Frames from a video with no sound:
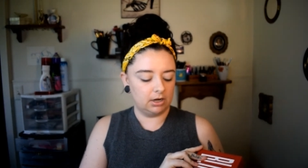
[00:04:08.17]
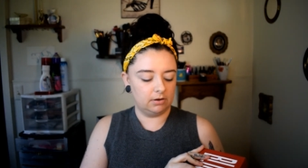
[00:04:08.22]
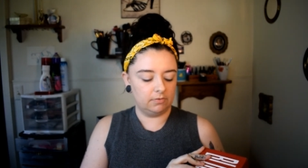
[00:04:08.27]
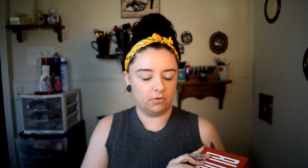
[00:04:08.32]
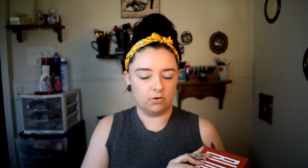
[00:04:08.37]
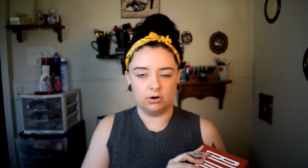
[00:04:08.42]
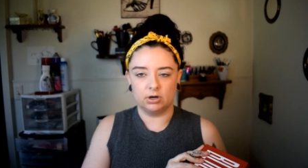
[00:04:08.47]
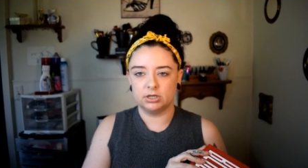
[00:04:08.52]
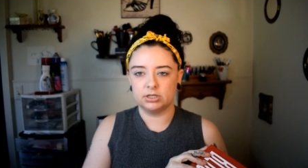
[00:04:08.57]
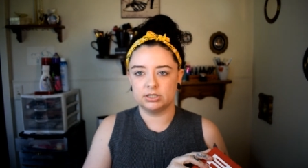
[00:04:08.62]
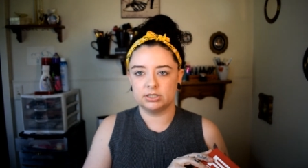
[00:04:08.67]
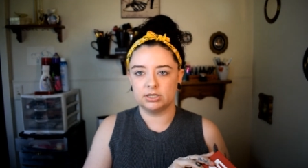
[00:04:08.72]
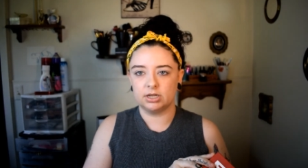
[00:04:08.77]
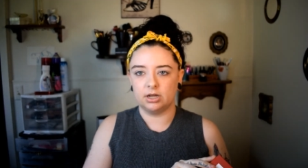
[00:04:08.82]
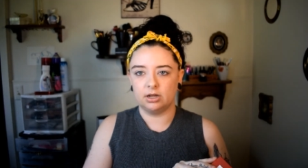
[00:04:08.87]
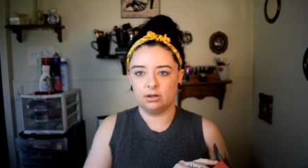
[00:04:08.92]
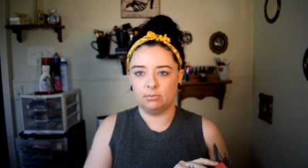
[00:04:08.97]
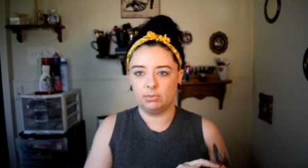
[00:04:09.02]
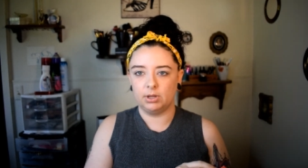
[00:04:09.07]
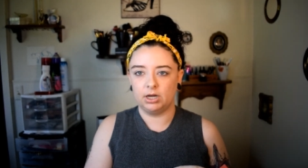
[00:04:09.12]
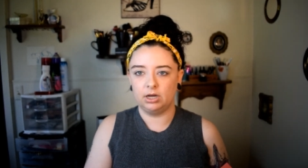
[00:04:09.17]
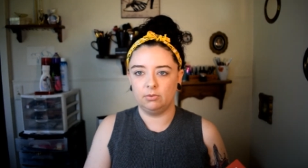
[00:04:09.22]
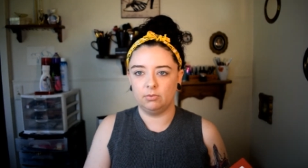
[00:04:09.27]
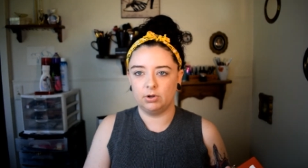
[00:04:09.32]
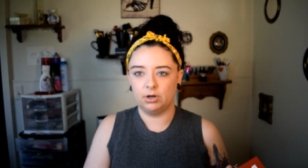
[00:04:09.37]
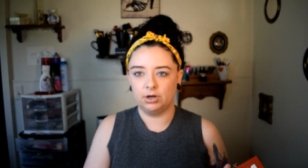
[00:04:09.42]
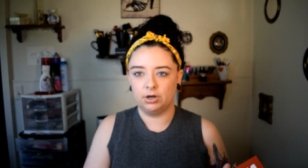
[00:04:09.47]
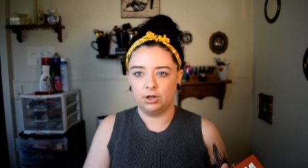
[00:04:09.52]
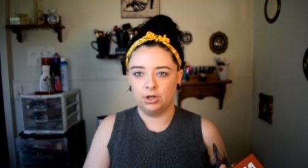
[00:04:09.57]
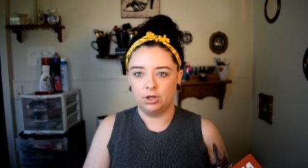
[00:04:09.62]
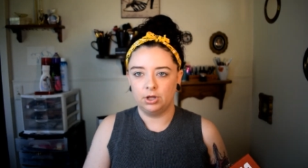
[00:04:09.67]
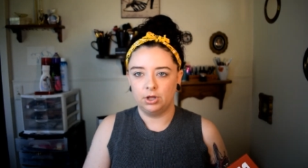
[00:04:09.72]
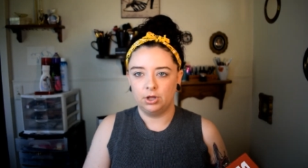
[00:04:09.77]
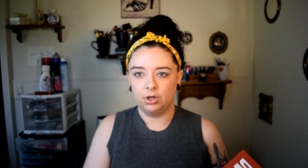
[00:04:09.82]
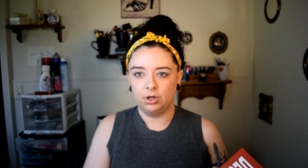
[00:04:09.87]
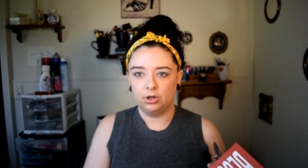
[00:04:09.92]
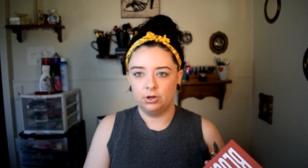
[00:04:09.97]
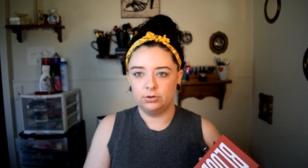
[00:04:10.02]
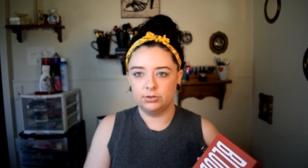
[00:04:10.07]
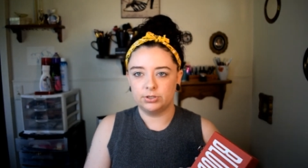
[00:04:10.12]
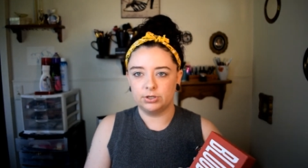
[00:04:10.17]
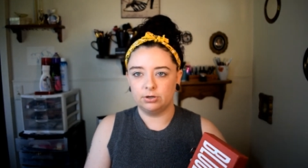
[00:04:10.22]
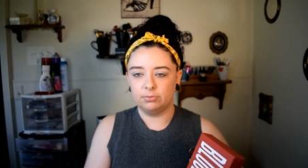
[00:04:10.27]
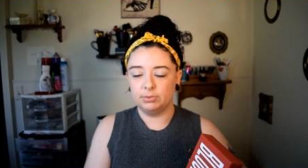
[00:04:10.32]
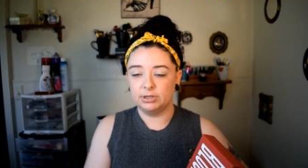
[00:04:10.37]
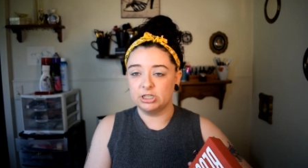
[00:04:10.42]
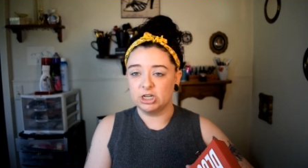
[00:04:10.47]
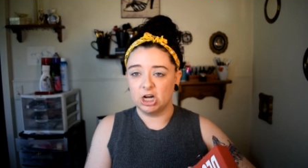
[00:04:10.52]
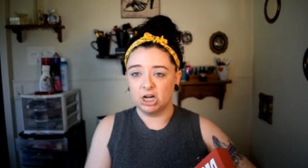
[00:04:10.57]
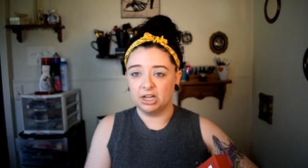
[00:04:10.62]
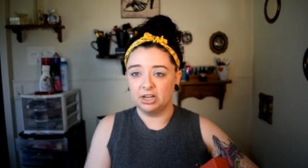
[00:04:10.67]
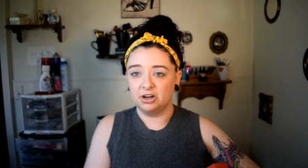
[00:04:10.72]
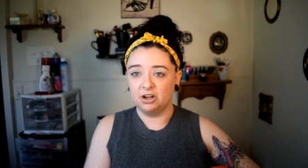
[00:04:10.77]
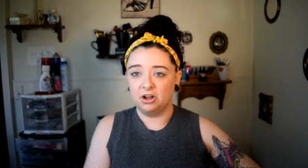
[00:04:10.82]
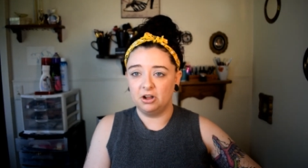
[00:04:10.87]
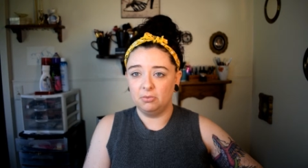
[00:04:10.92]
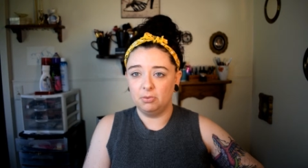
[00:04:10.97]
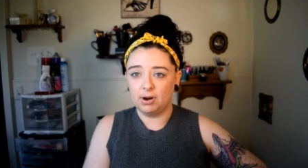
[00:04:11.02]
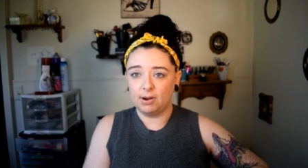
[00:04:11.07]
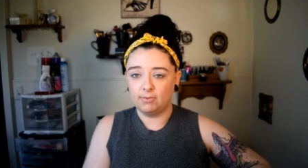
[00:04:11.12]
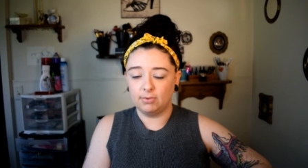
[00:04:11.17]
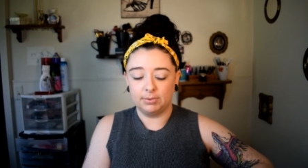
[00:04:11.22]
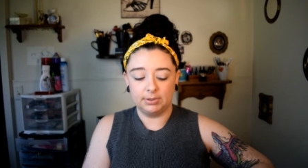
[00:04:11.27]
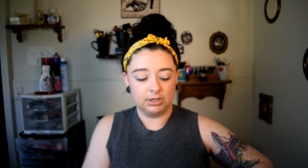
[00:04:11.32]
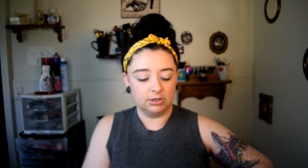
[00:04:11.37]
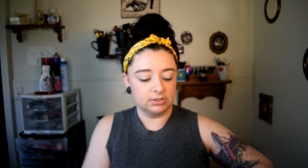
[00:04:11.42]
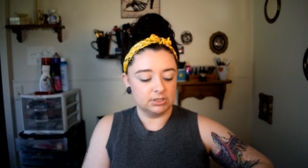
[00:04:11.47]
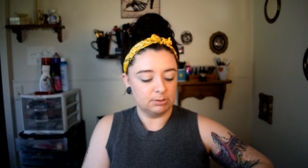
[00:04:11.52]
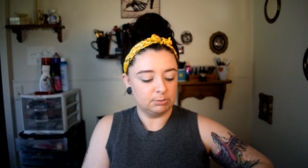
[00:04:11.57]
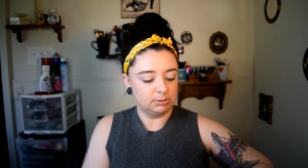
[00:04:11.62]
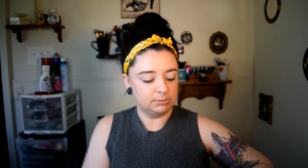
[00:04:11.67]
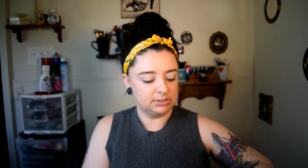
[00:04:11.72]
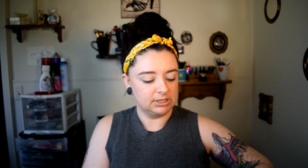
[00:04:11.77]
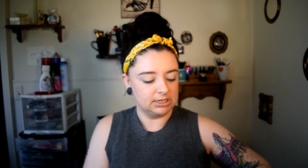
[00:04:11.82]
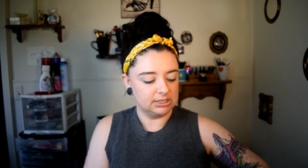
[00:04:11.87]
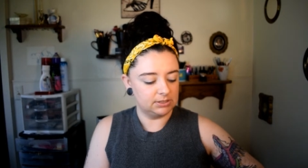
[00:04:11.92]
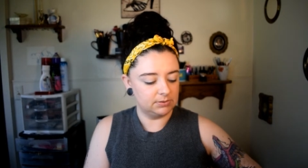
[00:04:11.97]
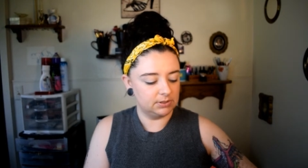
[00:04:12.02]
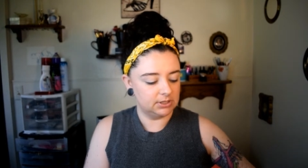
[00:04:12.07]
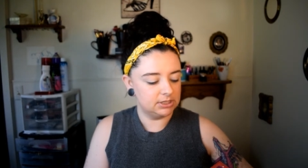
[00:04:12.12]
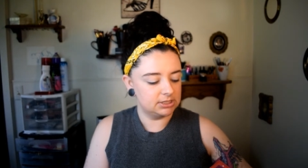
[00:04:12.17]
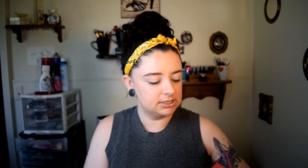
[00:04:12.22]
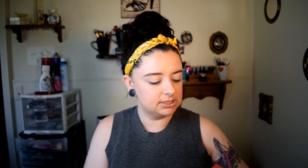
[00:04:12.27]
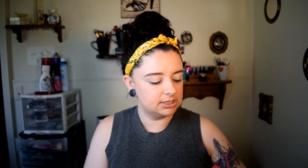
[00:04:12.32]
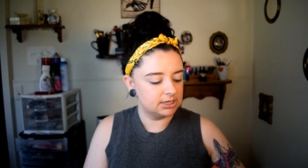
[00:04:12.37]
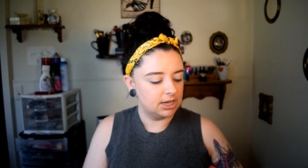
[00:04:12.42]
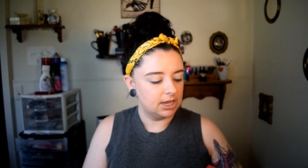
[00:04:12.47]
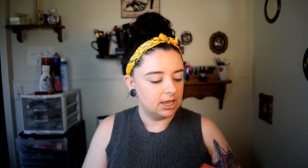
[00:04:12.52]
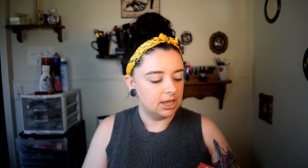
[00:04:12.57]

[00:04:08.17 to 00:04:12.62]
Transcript: Of course, anyone who's heard me talk at all probably knows I'm obsessed with this.